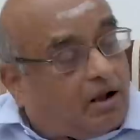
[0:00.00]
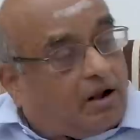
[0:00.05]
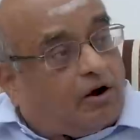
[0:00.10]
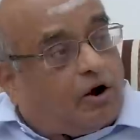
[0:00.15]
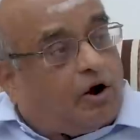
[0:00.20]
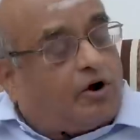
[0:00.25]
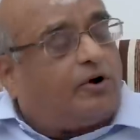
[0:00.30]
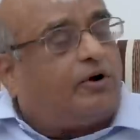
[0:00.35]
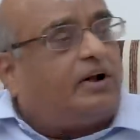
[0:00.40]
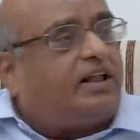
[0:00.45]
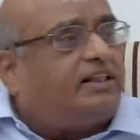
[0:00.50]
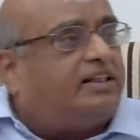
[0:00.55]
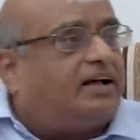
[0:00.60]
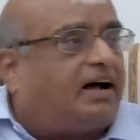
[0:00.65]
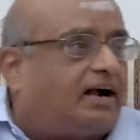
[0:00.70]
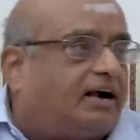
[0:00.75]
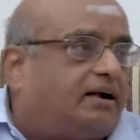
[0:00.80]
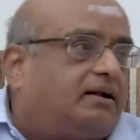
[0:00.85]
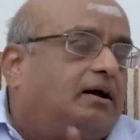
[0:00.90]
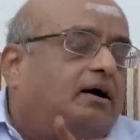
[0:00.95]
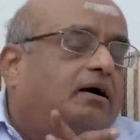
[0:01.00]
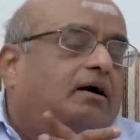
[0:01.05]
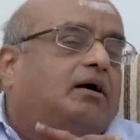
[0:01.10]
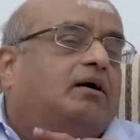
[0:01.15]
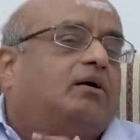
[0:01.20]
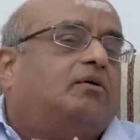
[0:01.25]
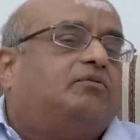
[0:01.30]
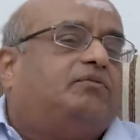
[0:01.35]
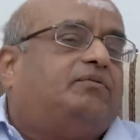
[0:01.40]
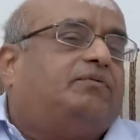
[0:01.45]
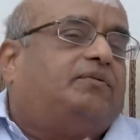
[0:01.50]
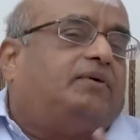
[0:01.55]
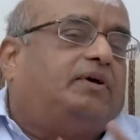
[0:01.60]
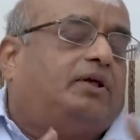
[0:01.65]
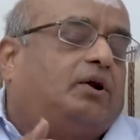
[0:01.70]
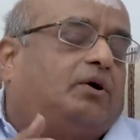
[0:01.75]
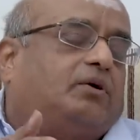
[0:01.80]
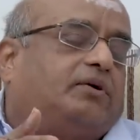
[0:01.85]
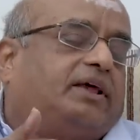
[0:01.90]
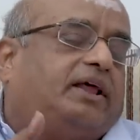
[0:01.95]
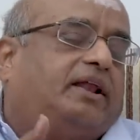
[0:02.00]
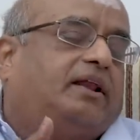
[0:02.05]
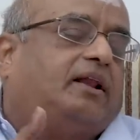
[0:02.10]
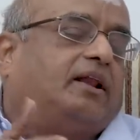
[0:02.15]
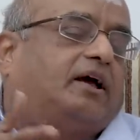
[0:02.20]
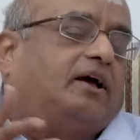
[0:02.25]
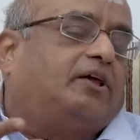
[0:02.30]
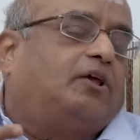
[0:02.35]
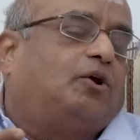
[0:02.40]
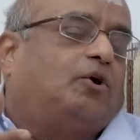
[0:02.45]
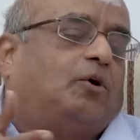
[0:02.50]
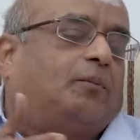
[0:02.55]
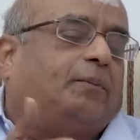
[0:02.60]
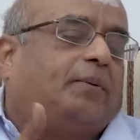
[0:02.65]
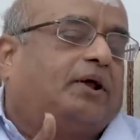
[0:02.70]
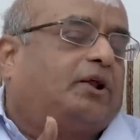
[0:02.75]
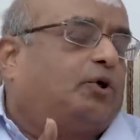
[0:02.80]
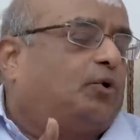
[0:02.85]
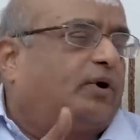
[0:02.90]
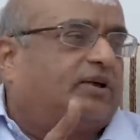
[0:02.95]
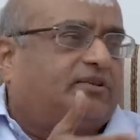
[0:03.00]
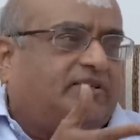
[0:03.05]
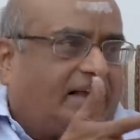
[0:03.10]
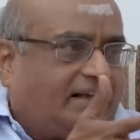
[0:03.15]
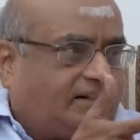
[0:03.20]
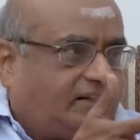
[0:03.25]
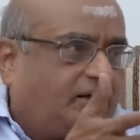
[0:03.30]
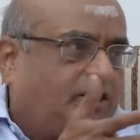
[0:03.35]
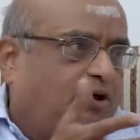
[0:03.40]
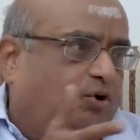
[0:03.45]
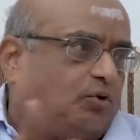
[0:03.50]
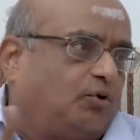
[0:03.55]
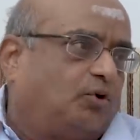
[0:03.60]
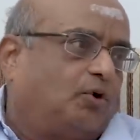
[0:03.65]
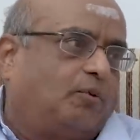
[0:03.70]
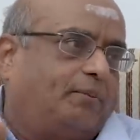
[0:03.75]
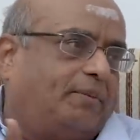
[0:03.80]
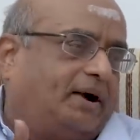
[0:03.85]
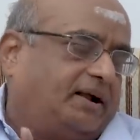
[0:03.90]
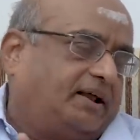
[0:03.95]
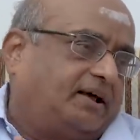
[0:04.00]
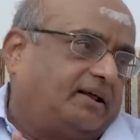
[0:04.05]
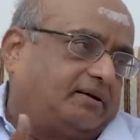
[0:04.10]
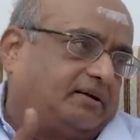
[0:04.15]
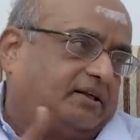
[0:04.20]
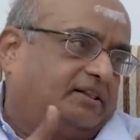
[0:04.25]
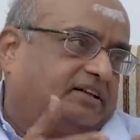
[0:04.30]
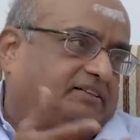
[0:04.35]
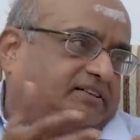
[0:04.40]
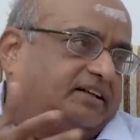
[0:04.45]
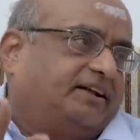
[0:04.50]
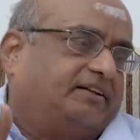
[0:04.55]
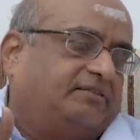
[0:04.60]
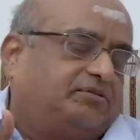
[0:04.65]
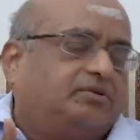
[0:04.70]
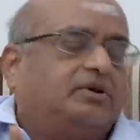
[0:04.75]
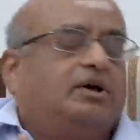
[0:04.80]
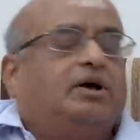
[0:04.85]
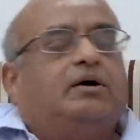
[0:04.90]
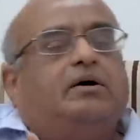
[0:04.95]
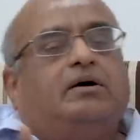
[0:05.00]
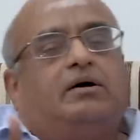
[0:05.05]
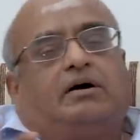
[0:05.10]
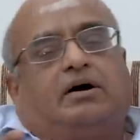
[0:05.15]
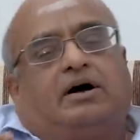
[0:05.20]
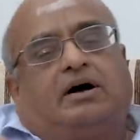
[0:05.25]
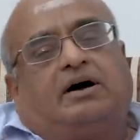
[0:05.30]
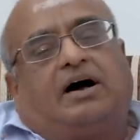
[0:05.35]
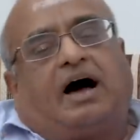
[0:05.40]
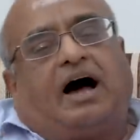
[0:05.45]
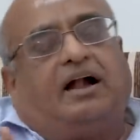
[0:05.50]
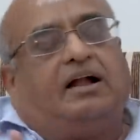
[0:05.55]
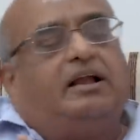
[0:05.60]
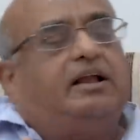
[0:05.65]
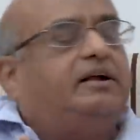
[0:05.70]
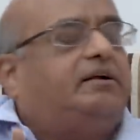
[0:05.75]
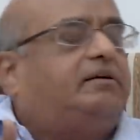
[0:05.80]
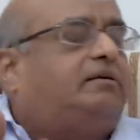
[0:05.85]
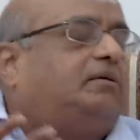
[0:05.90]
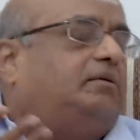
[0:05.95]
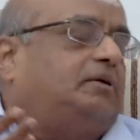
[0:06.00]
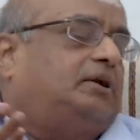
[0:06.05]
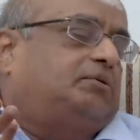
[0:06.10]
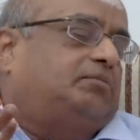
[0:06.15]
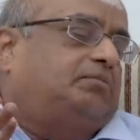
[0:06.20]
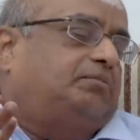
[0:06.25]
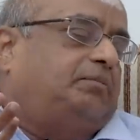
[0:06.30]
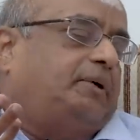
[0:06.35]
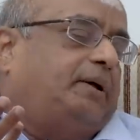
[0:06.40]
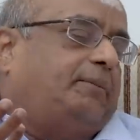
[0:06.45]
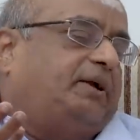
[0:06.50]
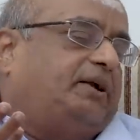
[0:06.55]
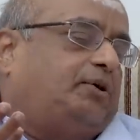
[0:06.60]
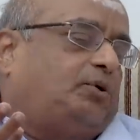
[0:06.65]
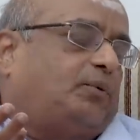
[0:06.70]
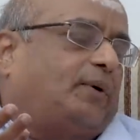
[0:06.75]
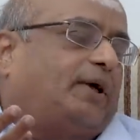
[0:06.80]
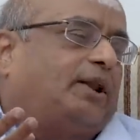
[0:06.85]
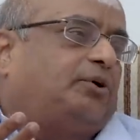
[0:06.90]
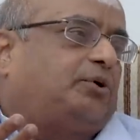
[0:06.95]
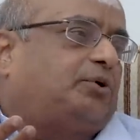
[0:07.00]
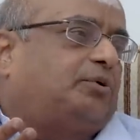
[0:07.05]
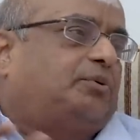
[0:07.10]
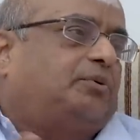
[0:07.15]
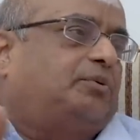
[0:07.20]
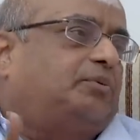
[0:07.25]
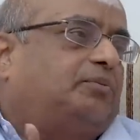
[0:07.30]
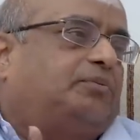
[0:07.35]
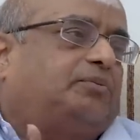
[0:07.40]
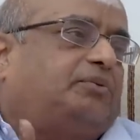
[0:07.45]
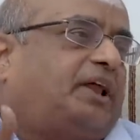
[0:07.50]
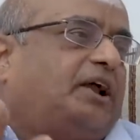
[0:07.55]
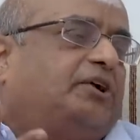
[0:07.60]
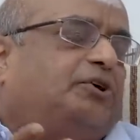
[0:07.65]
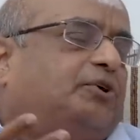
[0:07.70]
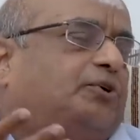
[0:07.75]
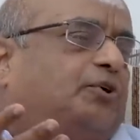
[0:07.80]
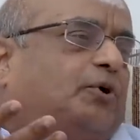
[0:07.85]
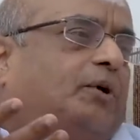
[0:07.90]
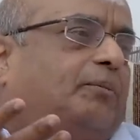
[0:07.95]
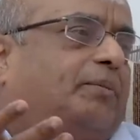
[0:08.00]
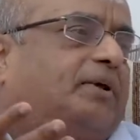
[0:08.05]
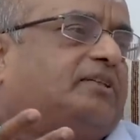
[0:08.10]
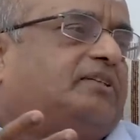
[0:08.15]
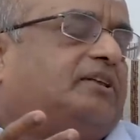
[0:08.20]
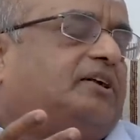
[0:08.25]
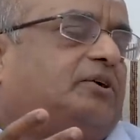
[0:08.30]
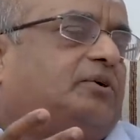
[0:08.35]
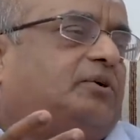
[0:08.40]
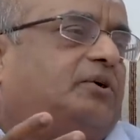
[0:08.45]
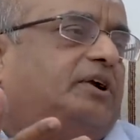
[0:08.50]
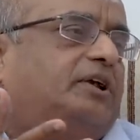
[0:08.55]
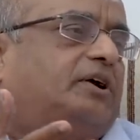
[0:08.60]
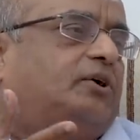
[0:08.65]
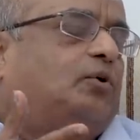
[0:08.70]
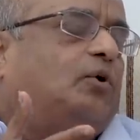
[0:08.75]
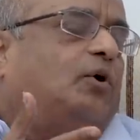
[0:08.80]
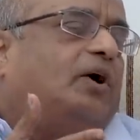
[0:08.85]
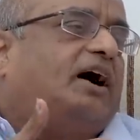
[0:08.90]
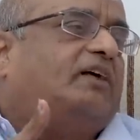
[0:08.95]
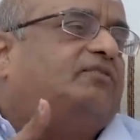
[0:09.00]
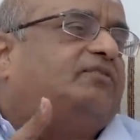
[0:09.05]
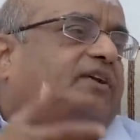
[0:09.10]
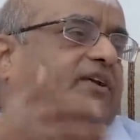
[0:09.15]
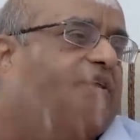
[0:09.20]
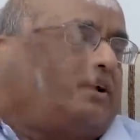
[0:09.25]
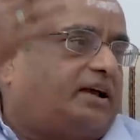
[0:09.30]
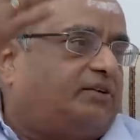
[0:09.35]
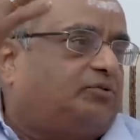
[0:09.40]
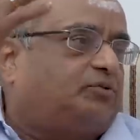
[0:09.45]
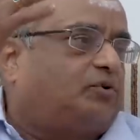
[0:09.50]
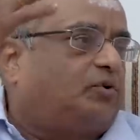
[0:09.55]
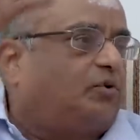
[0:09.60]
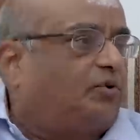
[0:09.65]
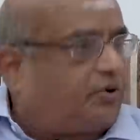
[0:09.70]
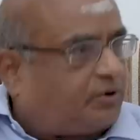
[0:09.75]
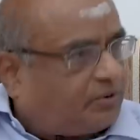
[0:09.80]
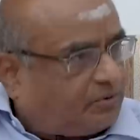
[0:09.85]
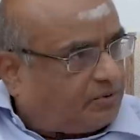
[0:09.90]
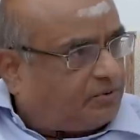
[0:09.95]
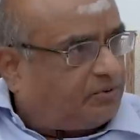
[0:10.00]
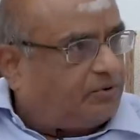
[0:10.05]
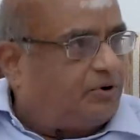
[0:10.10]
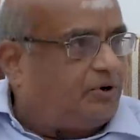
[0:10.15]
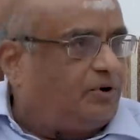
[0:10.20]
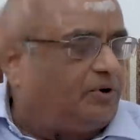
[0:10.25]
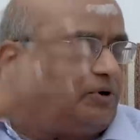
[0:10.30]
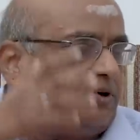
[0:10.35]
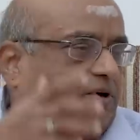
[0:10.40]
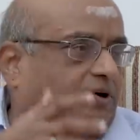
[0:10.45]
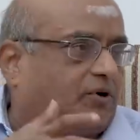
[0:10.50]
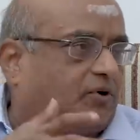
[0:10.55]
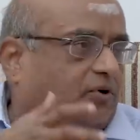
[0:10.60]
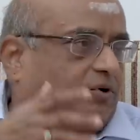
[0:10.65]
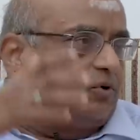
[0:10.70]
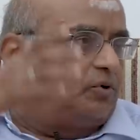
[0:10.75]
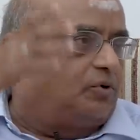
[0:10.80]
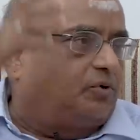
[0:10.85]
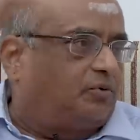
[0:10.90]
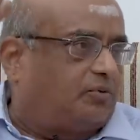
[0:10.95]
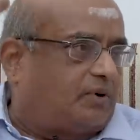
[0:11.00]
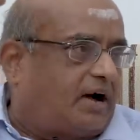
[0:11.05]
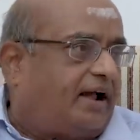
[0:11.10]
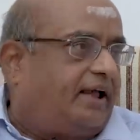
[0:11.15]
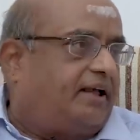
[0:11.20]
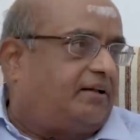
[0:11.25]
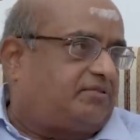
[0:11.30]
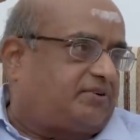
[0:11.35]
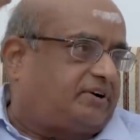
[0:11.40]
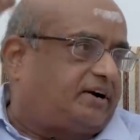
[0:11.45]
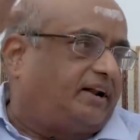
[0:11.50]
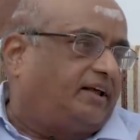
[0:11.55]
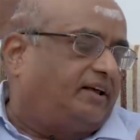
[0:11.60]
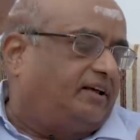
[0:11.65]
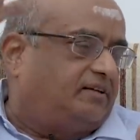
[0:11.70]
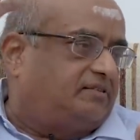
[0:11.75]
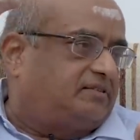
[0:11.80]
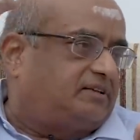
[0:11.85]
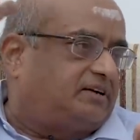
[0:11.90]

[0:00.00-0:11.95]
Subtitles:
Not only that, you know, in Europe or US, I think you know better. In the sense, hardly, you know, maybe 10 to 12% only go after high school to, you know, do higher studies.